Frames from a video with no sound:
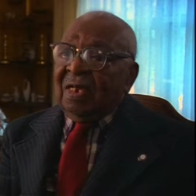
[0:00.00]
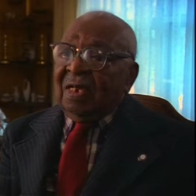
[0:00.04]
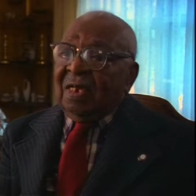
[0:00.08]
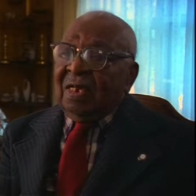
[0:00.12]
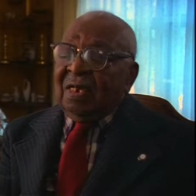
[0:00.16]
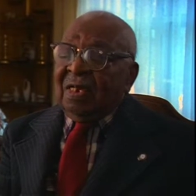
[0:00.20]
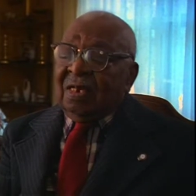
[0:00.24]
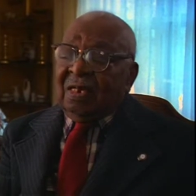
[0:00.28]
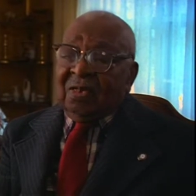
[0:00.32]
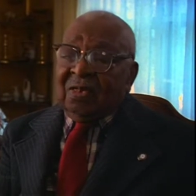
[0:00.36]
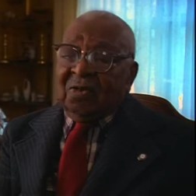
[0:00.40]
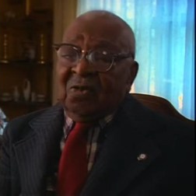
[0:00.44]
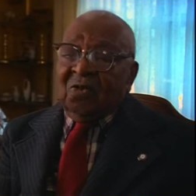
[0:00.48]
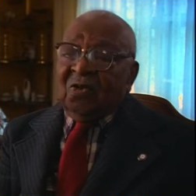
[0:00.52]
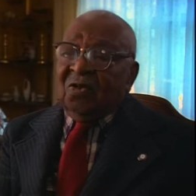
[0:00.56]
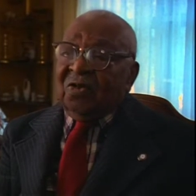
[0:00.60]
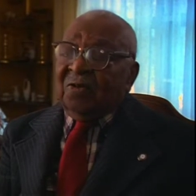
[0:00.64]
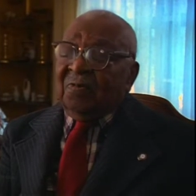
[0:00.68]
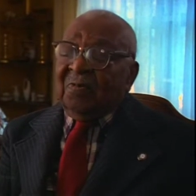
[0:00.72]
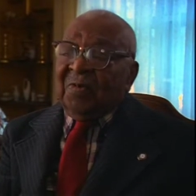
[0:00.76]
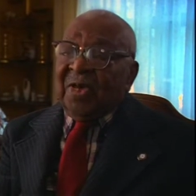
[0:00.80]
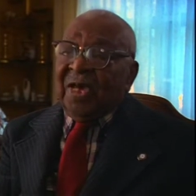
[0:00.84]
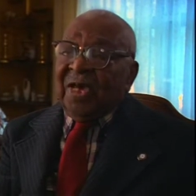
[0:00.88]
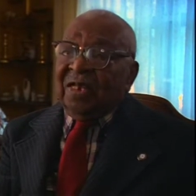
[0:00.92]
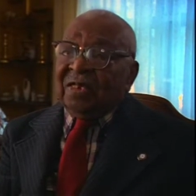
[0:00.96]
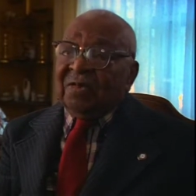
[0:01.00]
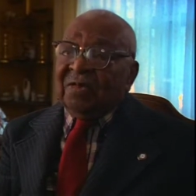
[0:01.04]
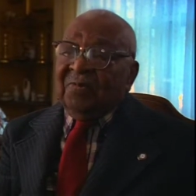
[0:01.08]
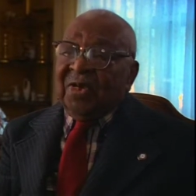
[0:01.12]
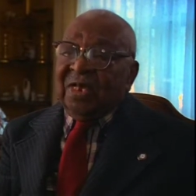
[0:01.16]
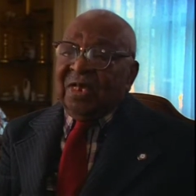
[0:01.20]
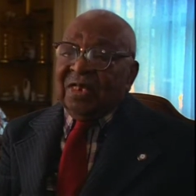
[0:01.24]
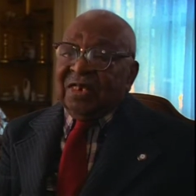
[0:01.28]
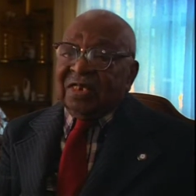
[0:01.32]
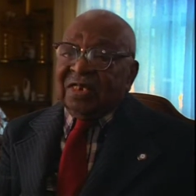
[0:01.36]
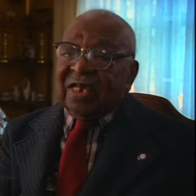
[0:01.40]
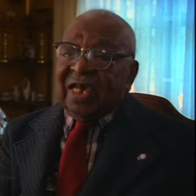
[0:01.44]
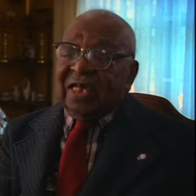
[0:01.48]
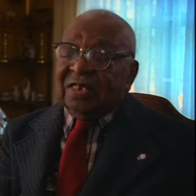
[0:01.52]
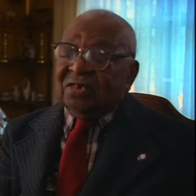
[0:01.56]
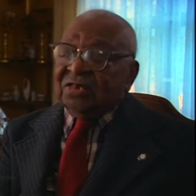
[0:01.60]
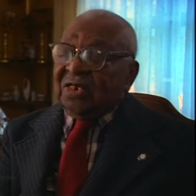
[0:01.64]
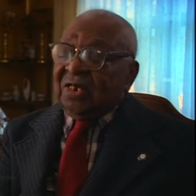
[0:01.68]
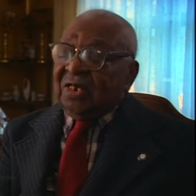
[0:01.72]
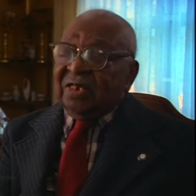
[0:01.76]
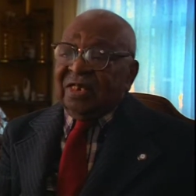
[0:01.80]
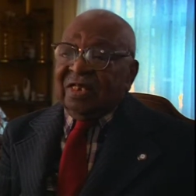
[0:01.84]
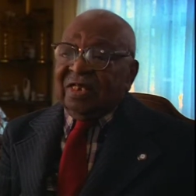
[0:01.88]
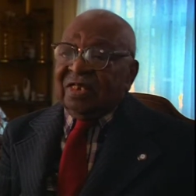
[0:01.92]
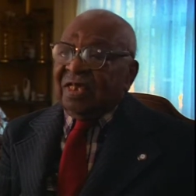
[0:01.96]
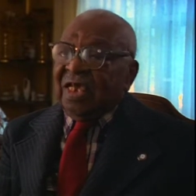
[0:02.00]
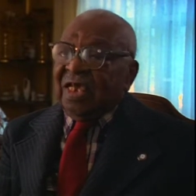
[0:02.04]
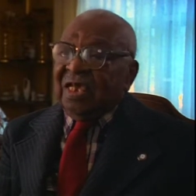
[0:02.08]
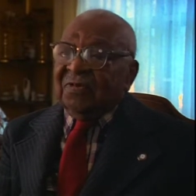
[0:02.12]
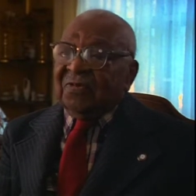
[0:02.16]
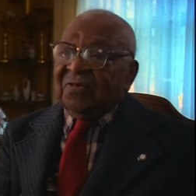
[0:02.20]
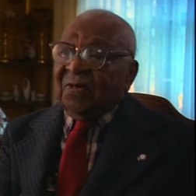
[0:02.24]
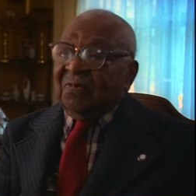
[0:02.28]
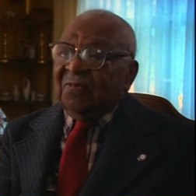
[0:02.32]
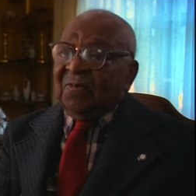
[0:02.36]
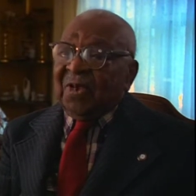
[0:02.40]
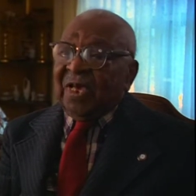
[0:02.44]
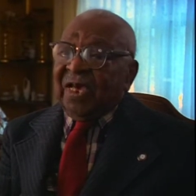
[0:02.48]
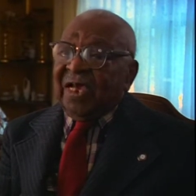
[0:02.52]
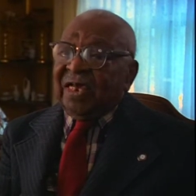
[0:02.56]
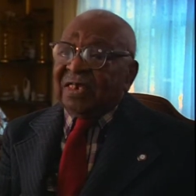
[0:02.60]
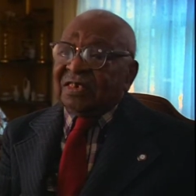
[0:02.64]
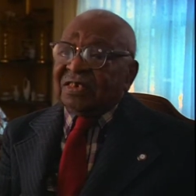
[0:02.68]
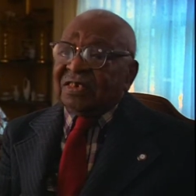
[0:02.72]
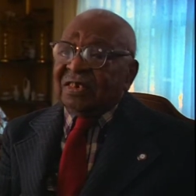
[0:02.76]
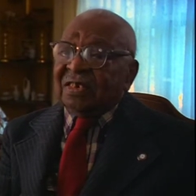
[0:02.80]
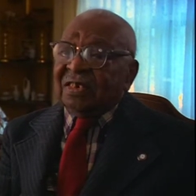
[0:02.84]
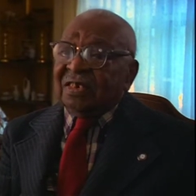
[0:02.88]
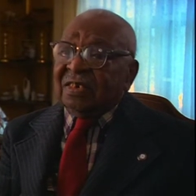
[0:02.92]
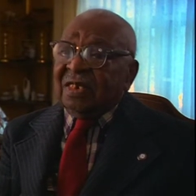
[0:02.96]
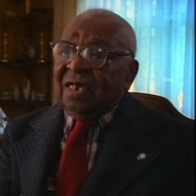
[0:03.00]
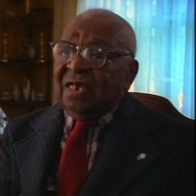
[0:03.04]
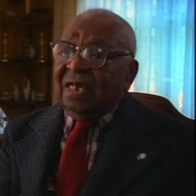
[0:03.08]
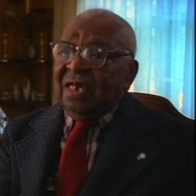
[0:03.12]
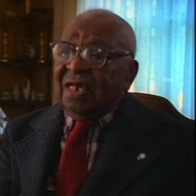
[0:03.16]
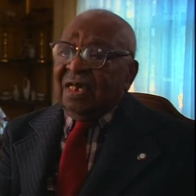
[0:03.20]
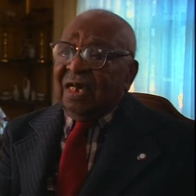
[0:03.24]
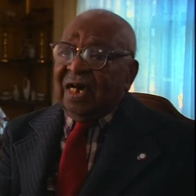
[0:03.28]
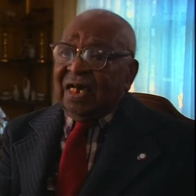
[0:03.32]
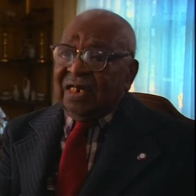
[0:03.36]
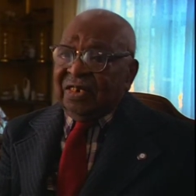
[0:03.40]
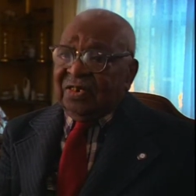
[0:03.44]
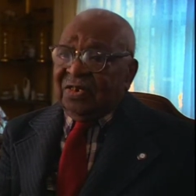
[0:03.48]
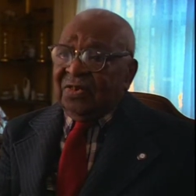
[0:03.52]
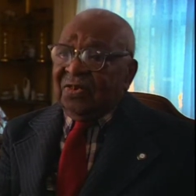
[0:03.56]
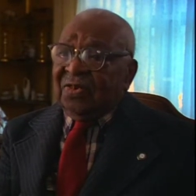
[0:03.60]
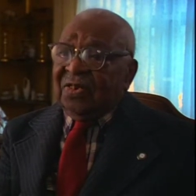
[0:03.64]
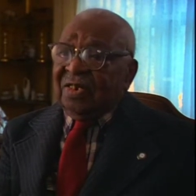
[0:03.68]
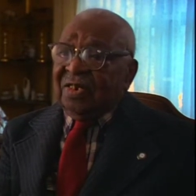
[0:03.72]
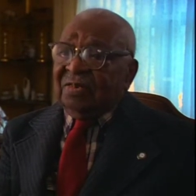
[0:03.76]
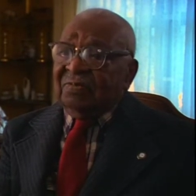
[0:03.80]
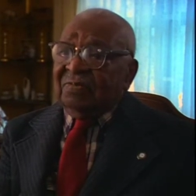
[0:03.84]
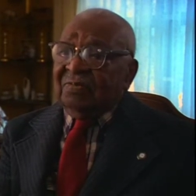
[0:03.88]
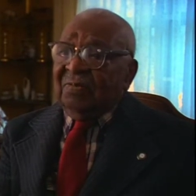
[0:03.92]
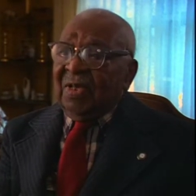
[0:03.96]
Tell me Those how. amalgamated hadn't done anything for blacks, and I knew it.